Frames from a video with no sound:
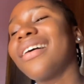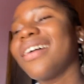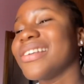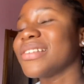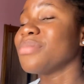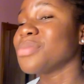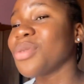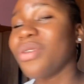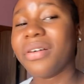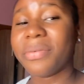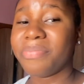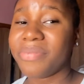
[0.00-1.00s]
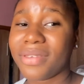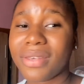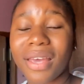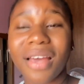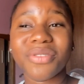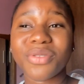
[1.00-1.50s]
guys i'm so happy
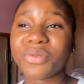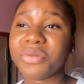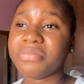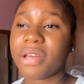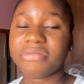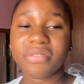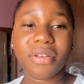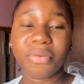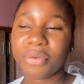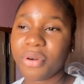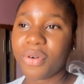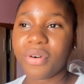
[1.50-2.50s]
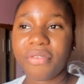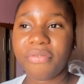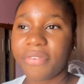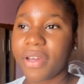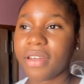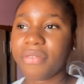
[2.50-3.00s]
i just hope everything will go on fine